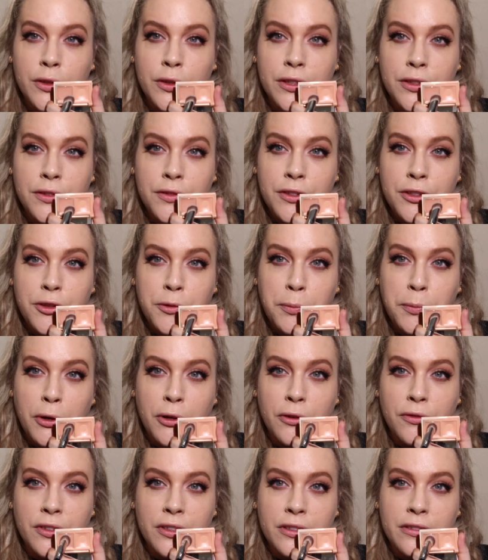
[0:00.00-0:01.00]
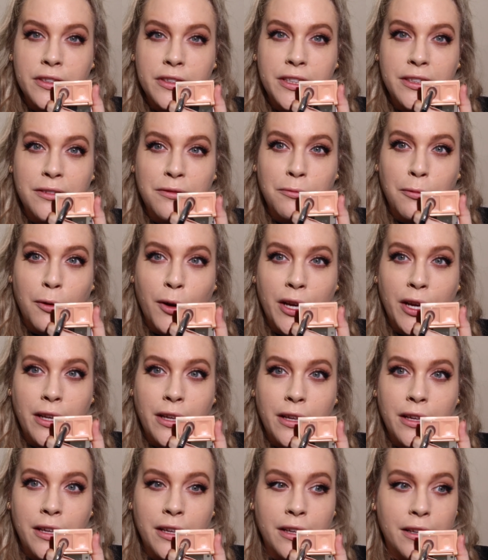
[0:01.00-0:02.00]
this fits perfectly
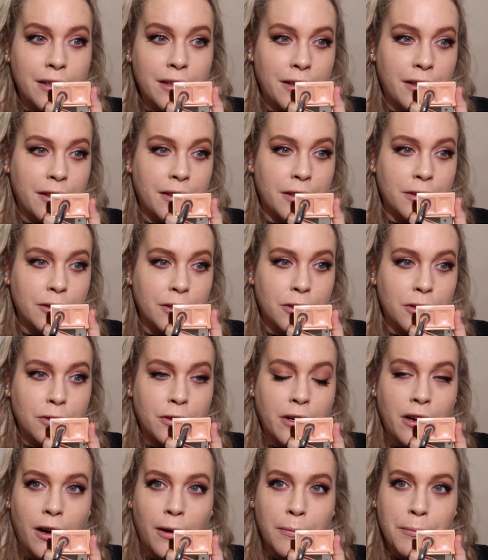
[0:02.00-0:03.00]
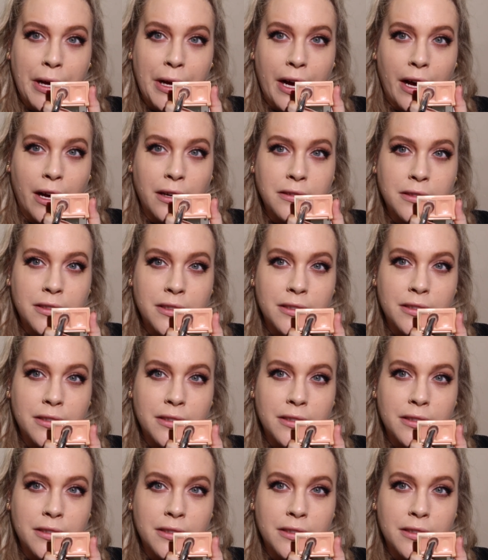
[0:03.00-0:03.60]
right in the little compact.